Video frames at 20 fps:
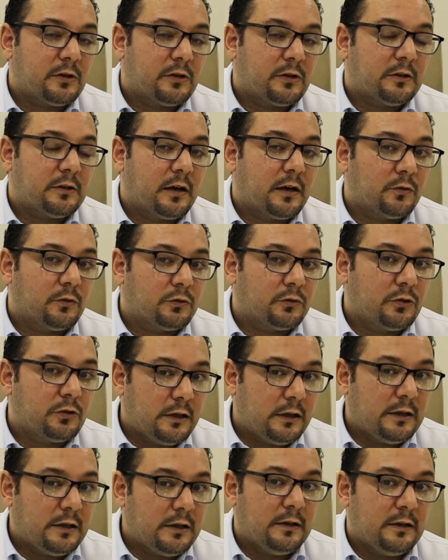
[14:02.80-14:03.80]
cannot
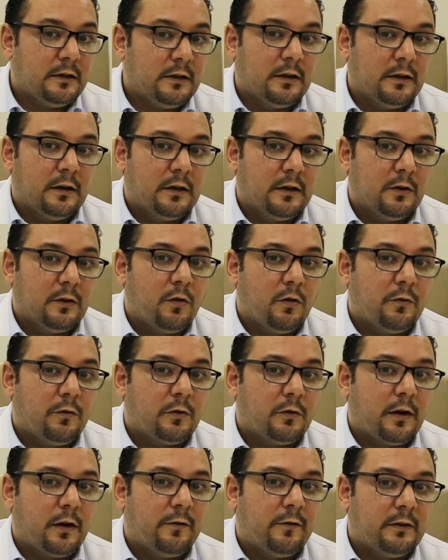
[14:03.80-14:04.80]
really go
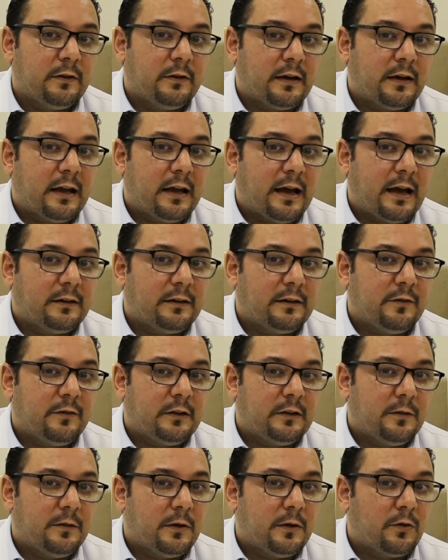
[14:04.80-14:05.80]
for a physical
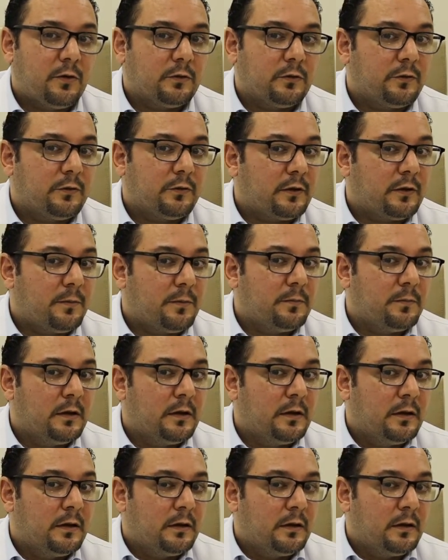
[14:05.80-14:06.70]
activity because of some